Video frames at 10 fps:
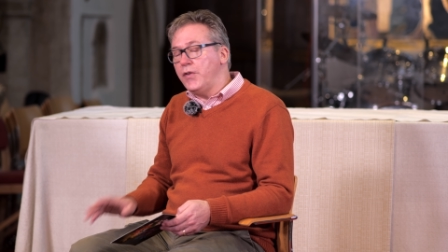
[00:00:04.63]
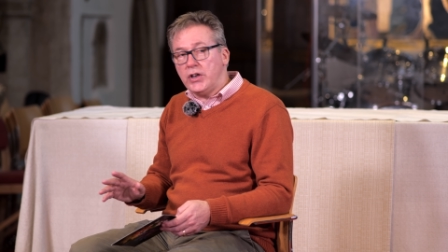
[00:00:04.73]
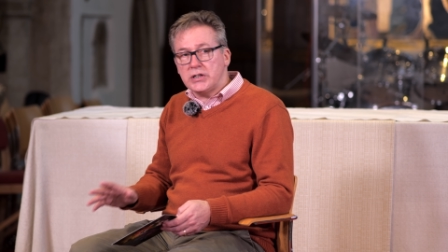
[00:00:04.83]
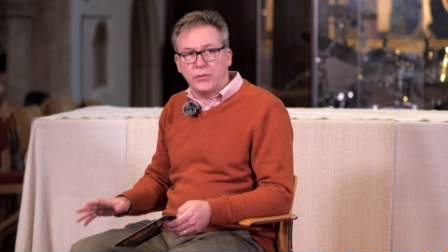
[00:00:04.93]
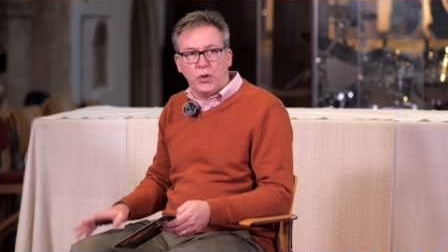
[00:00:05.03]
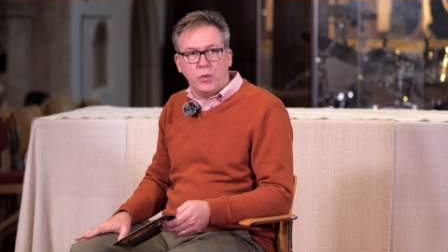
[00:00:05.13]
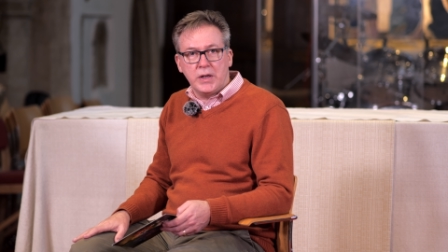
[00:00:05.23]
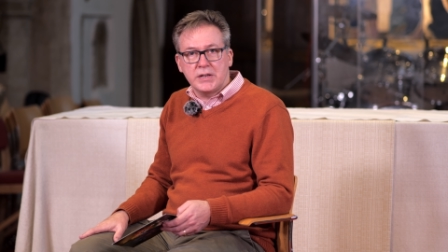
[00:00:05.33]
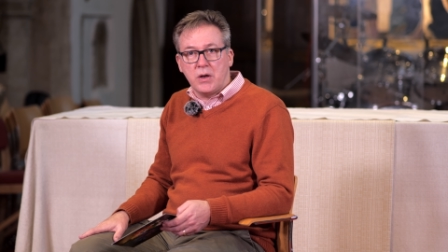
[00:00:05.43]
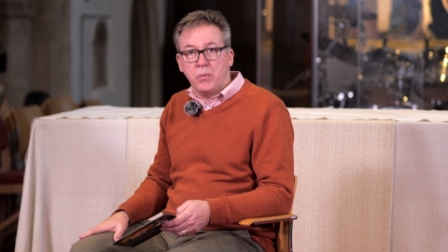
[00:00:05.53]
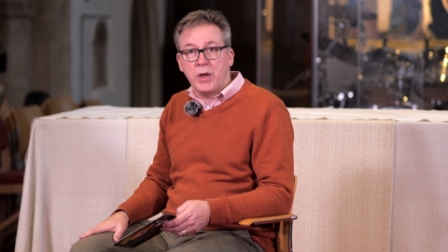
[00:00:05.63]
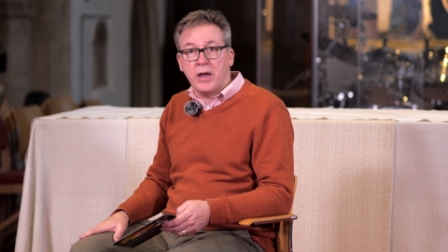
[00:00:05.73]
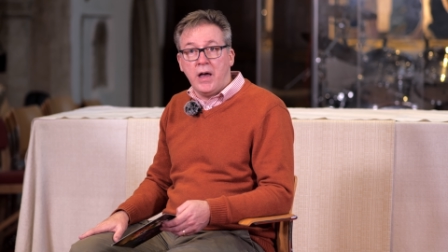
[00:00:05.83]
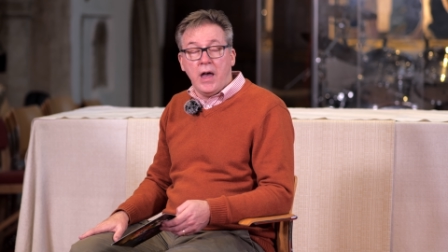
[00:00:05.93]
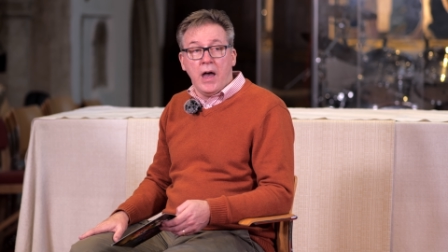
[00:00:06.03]
First of all, we're, we
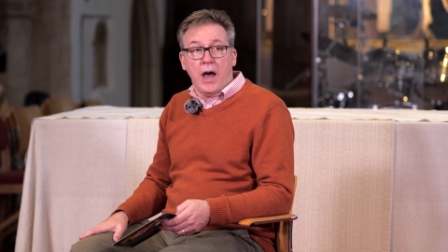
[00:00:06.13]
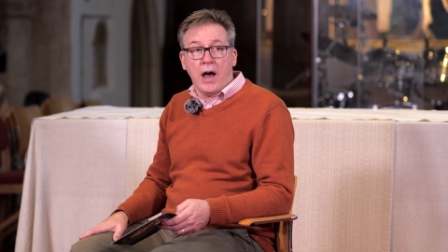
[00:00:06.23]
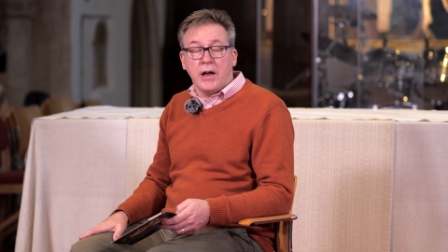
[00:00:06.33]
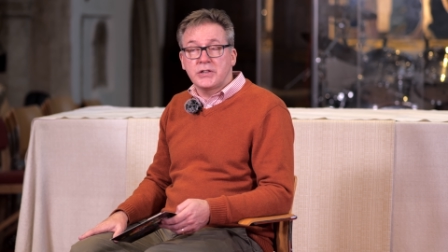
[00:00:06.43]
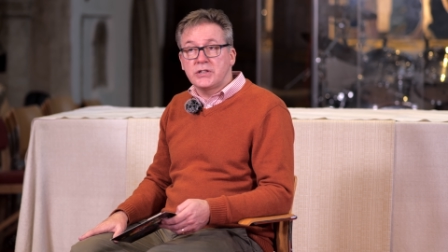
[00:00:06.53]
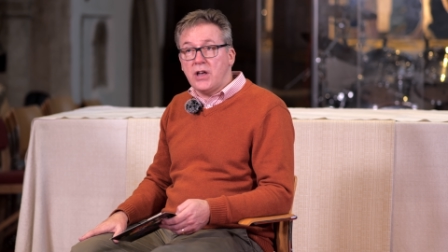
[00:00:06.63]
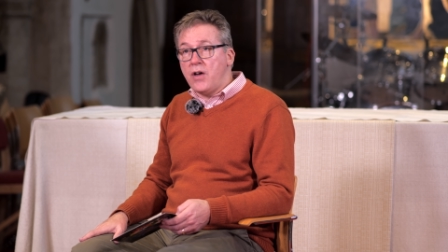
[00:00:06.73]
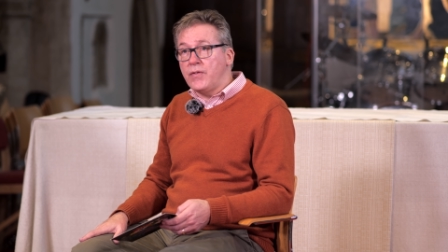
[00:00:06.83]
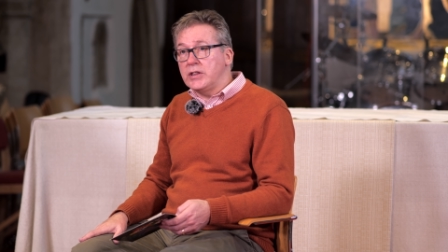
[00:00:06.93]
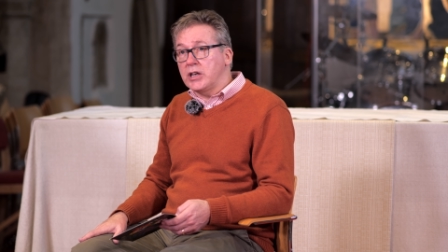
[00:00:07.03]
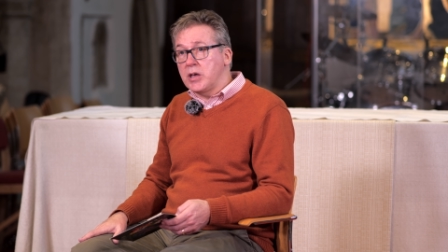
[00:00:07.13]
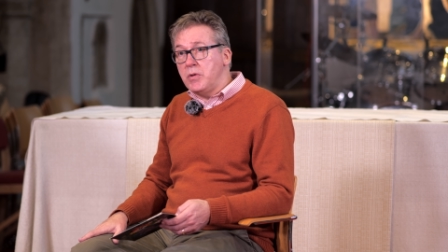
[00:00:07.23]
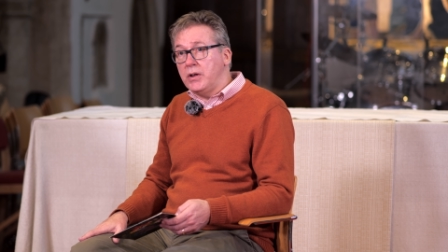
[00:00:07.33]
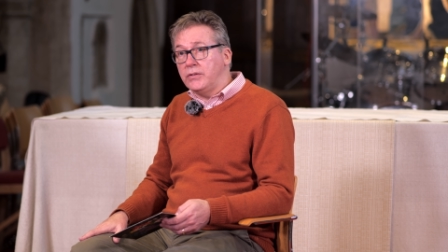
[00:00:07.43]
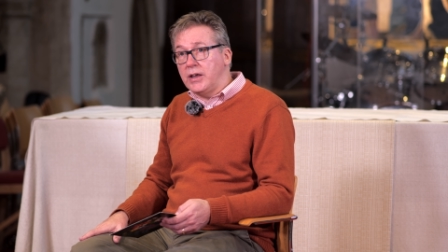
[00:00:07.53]
are uh, serving the
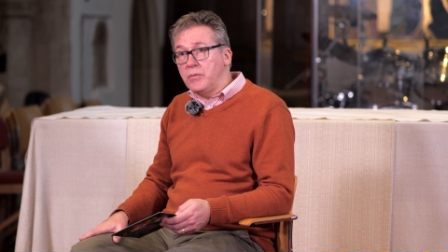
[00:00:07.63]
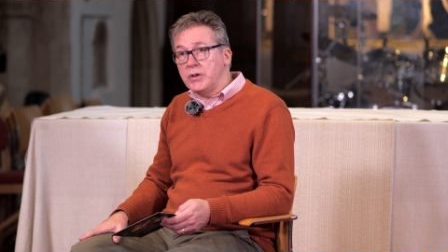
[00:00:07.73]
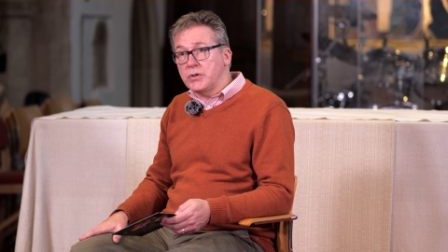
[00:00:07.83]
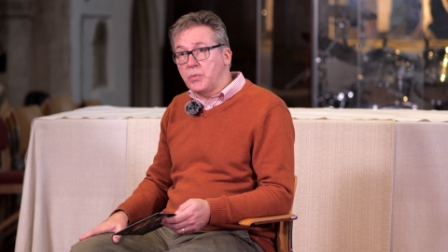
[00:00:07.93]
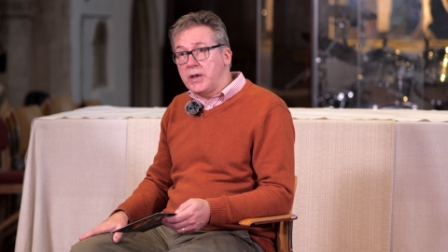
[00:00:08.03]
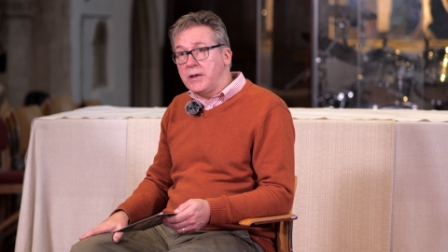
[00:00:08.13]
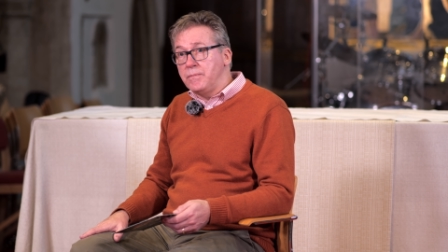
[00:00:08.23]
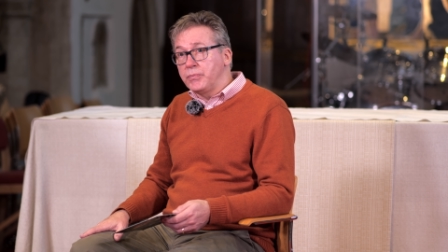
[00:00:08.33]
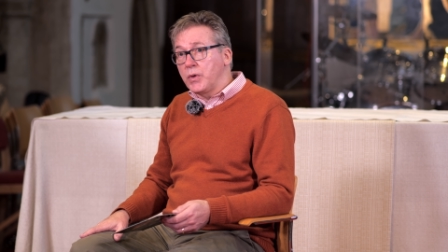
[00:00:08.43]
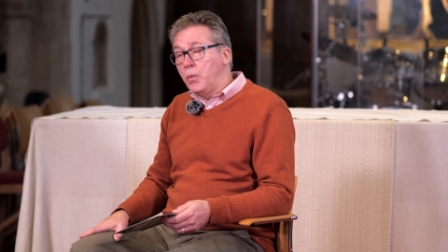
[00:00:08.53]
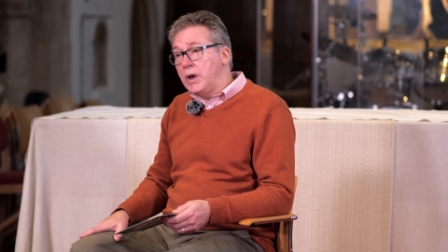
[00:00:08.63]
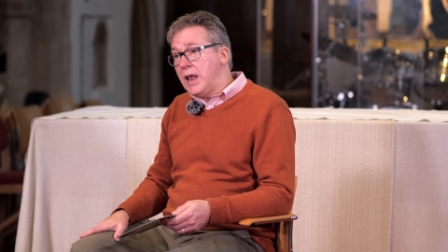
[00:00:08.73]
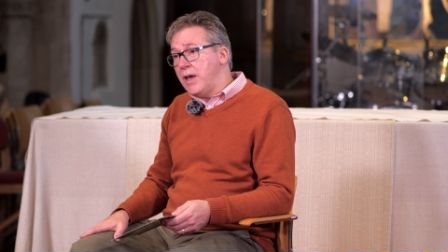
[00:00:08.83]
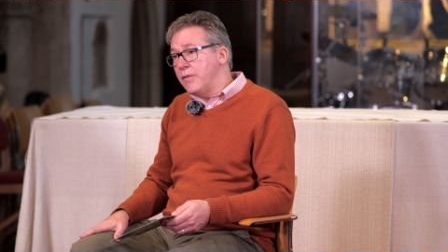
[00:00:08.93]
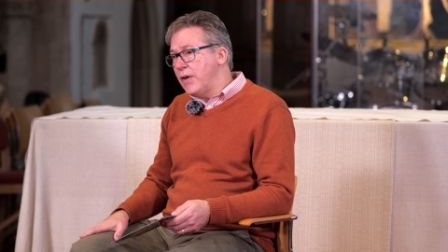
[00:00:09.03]
community in which we, we
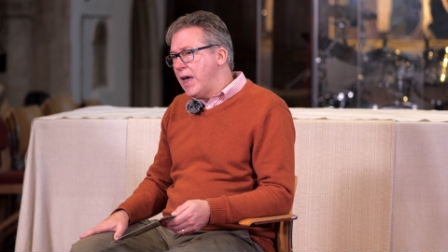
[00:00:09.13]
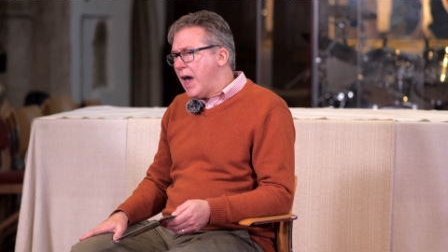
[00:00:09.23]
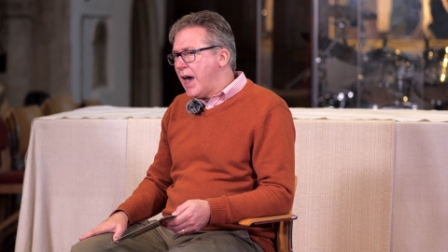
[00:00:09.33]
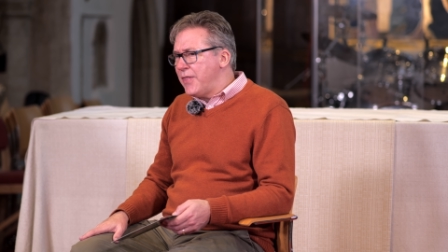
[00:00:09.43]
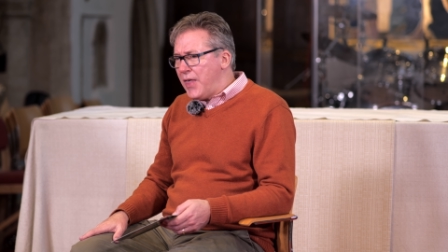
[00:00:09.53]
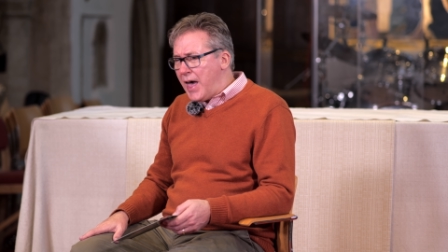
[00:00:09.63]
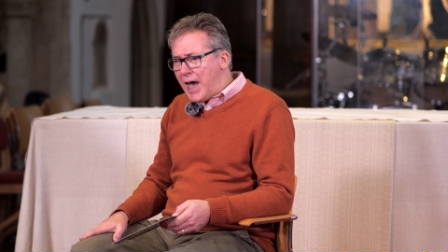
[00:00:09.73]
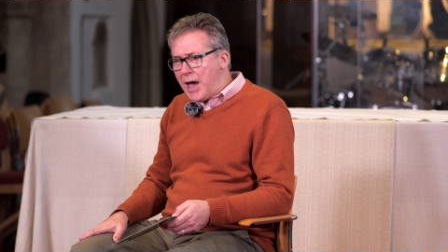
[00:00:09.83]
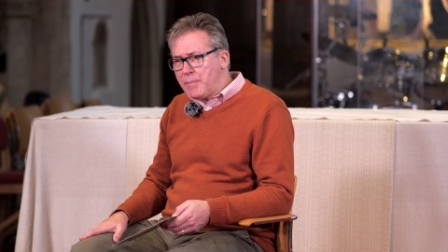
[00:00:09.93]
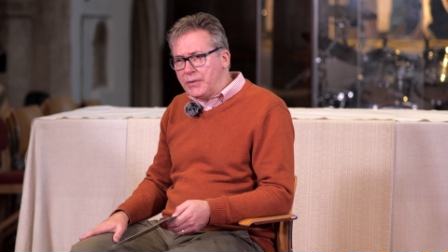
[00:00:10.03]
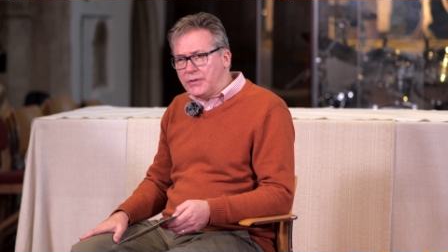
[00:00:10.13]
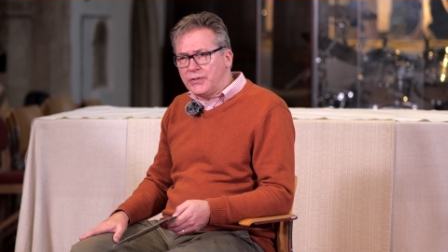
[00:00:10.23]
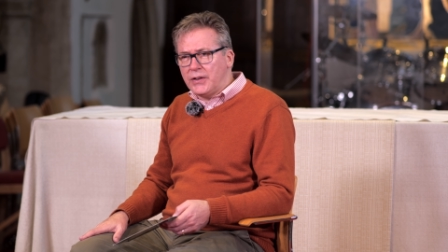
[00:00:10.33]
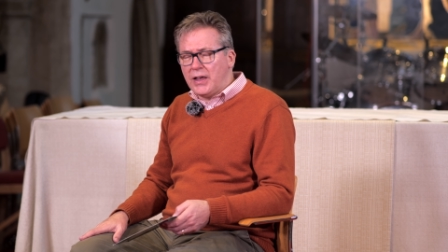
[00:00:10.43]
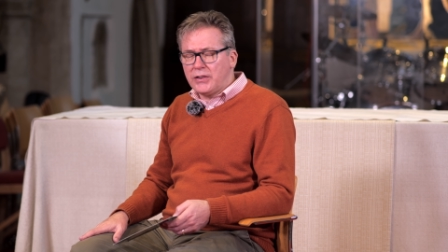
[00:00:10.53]
live, and that
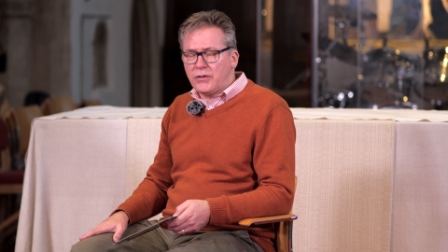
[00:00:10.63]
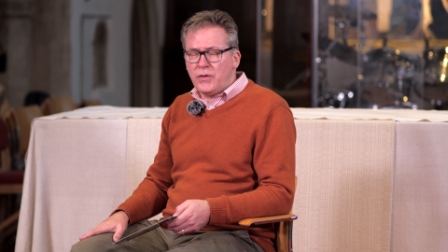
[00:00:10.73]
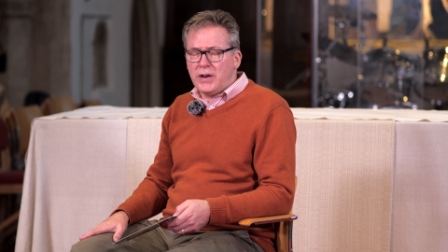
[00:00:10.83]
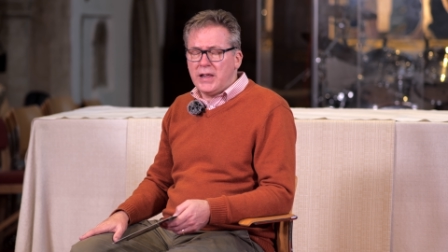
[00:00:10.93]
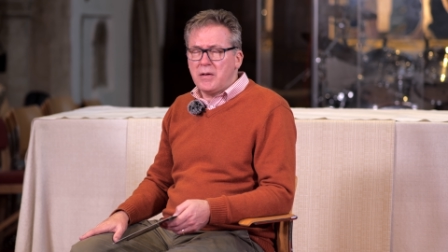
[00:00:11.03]
happens through